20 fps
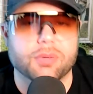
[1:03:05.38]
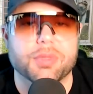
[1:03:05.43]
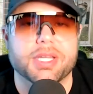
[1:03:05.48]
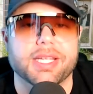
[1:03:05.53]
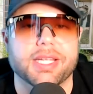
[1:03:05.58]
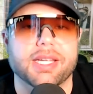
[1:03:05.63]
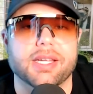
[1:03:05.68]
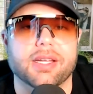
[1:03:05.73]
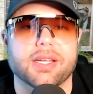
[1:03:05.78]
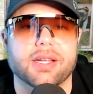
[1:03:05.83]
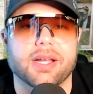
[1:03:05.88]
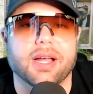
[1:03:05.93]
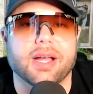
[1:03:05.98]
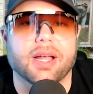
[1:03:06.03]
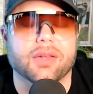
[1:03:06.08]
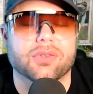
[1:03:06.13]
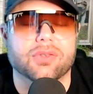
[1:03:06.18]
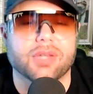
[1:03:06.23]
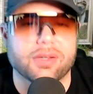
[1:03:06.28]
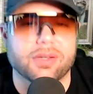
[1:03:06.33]
of the
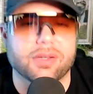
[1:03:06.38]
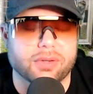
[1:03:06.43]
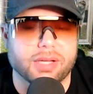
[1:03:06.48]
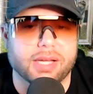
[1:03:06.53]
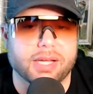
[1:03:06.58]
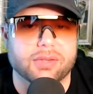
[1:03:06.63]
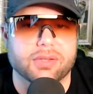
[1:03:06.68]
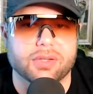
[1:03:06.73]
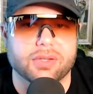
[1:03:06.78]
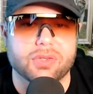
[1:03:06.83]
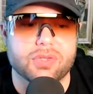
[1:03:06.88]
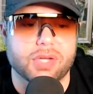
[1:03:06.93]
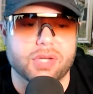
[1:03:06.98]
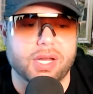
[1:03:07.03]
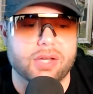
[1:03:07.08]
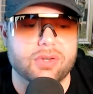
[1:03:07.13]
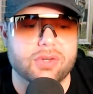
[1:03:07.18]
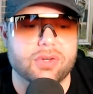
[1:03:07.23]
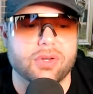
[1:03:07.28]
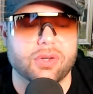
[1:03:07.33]
centralized
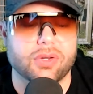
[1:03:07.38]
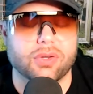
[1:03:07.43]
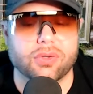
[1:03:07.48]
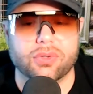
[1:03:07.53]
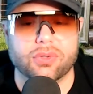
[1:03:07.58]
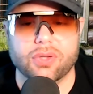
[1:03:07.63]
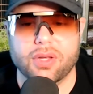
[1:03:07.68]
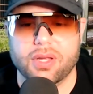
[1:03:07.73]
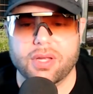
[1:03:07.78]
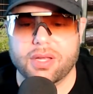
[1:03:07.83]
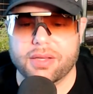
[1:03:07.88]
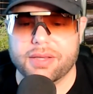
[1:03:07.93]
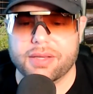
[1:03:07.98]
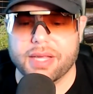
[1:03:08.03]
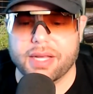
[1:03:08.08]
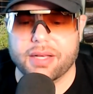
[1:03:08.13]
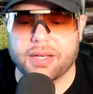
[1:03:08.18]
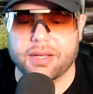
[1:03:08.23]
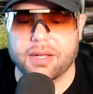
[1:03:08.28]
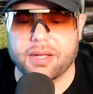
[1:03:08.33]
exchanges
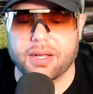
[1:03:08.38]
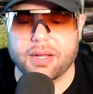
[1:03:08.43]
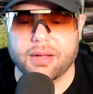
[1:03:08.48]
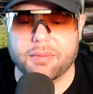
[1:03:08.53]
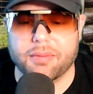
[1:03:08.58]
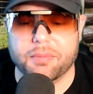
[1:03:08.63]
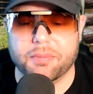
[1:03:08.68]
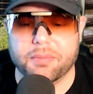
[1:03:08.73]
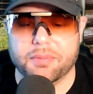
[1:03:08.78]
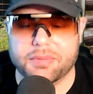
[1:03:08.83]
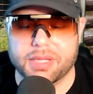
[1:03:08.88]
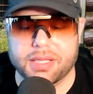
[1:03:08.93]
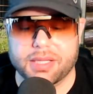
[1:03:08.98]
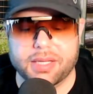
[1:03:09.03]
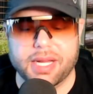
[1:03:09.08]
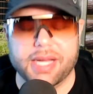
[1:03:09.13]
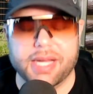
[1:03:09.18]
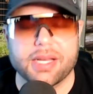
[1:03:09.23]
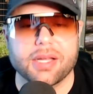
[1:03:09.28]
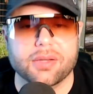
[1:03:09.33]
that
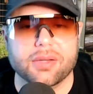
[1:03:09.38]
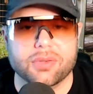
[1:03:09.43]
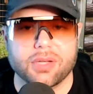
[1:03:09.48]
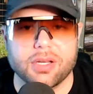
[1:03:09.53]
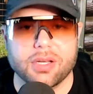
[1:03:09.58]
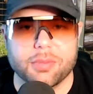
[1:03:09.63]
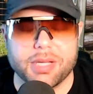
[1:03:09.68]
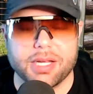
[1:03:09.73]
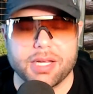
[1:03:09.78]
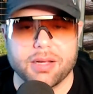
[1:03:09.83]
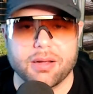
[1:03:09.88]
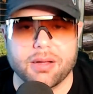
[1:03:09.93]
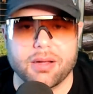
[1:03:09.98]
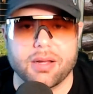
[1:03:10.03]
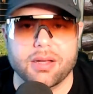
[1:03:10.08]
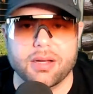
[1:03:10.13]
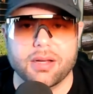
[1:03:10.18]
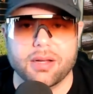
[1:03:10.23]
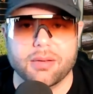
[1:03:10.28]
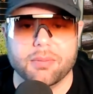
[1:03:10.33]
ADA is going to be a
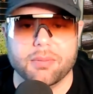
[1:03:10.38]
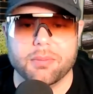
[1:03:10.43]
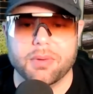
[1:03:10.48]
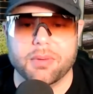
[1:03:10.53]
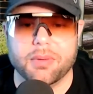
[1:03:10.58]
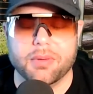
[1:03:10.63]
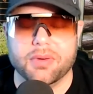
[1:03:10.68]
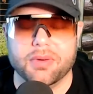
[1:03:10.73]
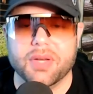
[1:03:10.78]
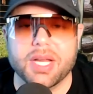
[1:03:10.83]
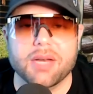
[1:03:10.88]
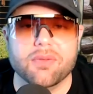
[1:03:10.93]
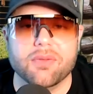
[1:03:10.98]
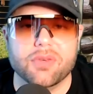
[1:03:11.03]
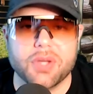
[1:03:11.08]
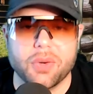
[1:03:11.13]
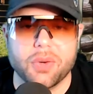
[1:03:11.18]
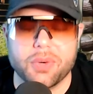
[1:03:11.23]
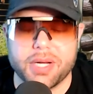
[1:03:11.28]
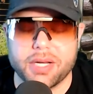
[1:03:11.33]
native
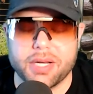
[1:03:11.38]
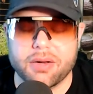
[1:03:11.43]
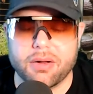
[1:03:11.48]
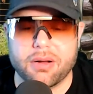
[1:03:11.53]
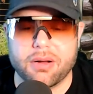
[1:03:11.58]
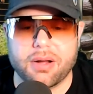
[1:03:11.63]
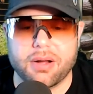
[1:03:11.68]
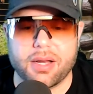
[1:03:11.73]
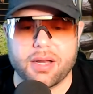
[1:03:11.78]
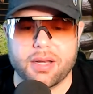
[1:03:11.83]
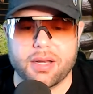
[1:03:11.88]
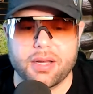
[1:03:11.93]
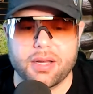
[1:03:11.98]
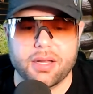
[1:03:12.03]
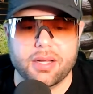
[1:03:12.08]
token on.